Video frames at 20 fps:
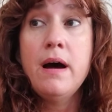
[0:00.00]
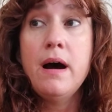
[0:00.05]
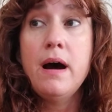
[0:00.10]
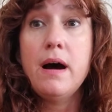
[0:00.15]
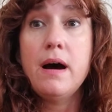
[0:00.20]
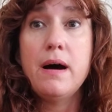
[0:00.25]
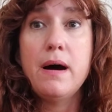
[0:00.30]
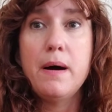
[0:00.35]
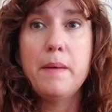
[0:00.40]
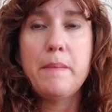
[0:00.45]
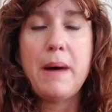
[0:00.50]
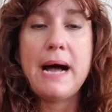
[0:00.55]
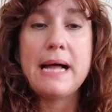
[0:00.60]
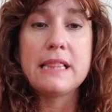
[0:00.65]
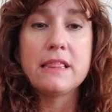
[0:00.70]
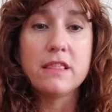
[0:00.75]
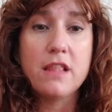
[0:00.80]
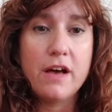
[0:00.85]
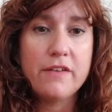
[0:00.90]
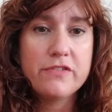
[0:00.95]
Um, I
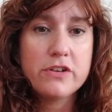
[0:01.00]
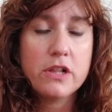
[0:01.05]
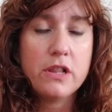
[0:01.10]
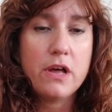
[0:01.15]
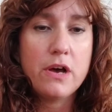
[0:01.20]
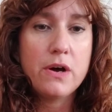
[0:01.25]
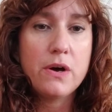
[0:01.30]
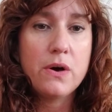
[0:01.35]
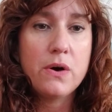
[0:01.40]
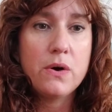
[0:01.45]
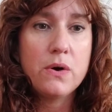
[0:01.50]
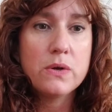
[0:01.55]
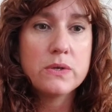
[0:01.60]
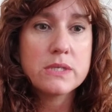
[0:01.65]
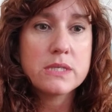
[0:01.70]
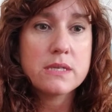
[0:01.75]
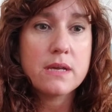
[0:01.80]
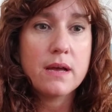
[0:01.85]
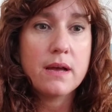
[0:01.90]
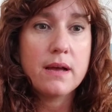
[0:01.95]
love
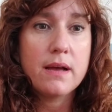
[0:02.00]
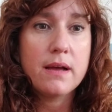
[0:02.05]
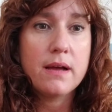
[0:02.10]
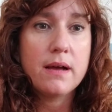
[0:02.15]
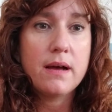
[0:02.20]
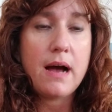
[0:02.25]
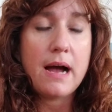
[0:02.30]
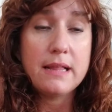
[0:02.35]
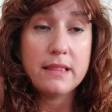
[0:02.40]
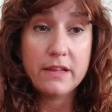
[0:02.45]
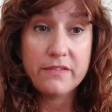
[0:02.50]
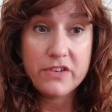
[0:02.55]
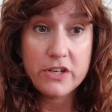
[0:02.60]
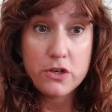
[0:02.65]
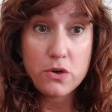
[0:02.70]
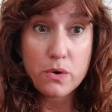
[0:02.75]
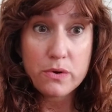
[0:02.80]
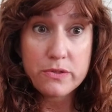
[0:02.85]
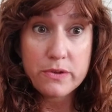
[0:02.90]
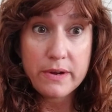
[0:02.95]
clothes. I live in
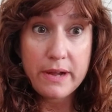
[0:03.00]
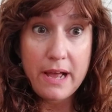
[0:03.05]
Northern